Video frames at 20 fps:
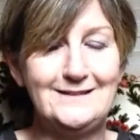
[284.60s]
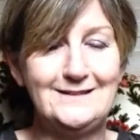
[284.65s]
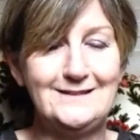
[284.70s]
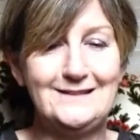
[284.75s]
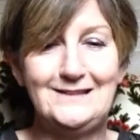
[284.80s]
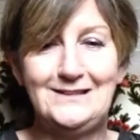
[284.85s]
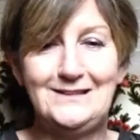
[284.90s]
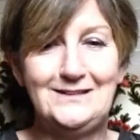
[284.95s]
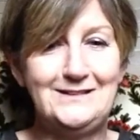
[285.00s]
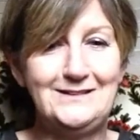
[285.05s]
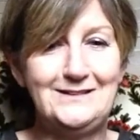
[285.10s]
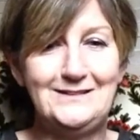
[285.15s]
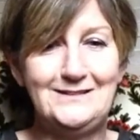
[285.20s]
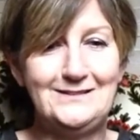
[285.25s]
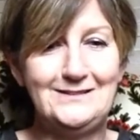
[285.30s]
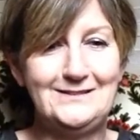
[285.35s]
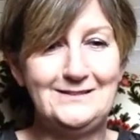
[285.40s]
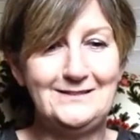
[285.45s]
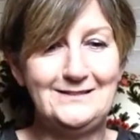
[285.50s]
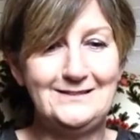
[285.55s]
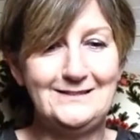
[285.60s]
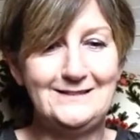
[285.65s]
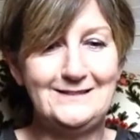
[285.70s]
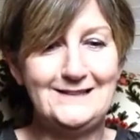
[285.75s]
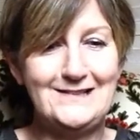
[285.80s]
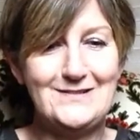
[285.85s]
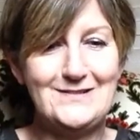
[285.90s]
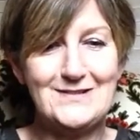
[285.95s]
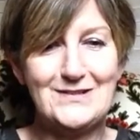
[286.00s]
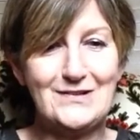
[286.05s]
Oh,
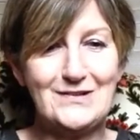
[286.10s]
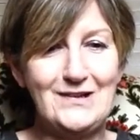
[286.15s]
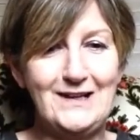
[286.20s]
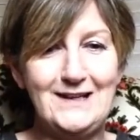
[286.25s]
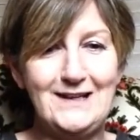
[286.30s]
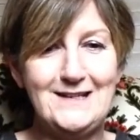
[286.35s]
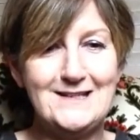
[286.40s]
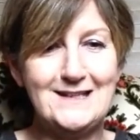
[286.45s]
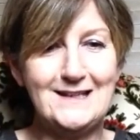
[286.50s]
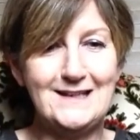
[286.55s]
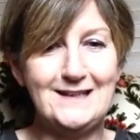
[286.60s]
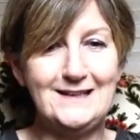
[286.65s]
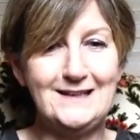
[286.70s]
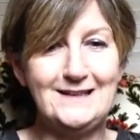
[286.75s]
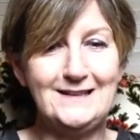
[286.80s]
it was crazy.